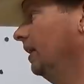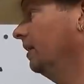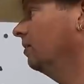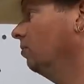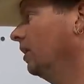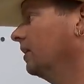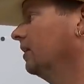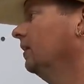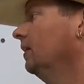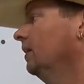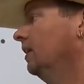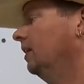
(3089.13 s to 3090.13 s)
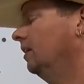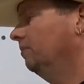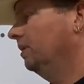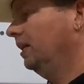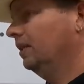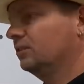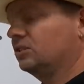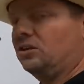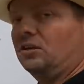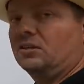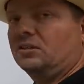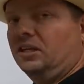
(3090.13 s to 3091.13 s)
dang quick um, and
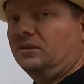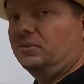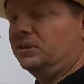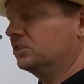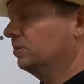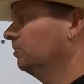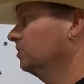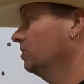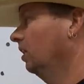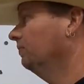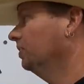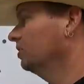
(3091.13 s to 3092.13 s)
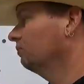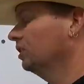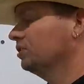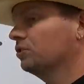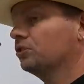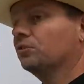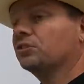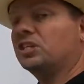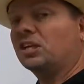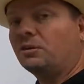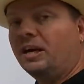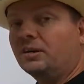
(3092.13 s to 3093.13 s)
start getting rid of some of the stuff in these freezers. So
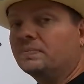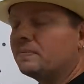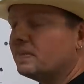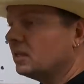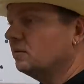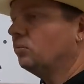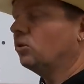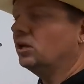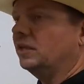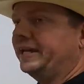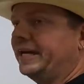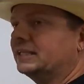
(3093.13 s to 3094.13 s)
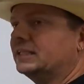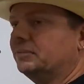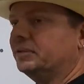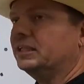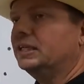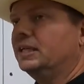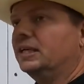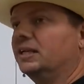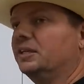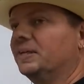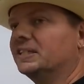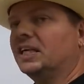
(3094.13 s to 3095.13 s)
stick around. More on that coming.
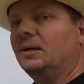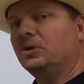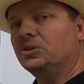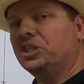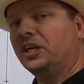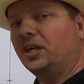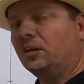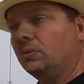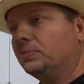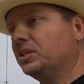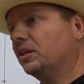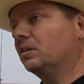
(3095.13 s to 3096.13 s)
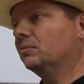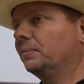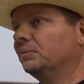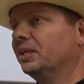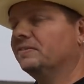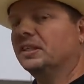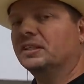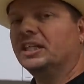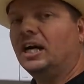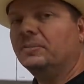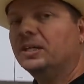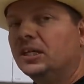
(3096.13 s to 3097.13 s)
In the meantime, go check out our website,
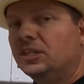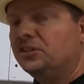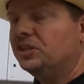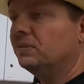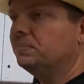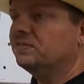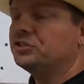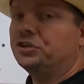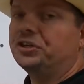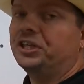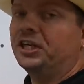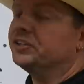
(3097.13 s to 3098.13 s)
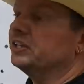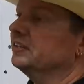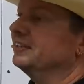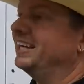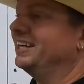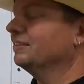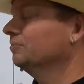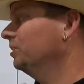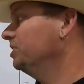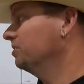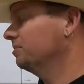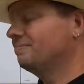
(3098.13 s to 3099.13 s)
ourwyominglife.com. You can get beef jerky on there, and that
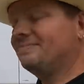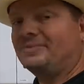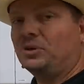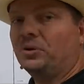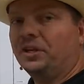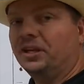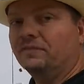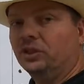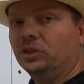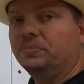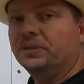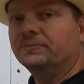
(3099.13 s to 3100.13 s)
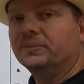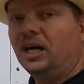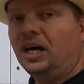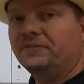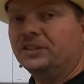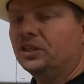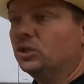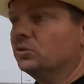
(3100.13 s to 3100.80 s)
we just throw in an envelope and off it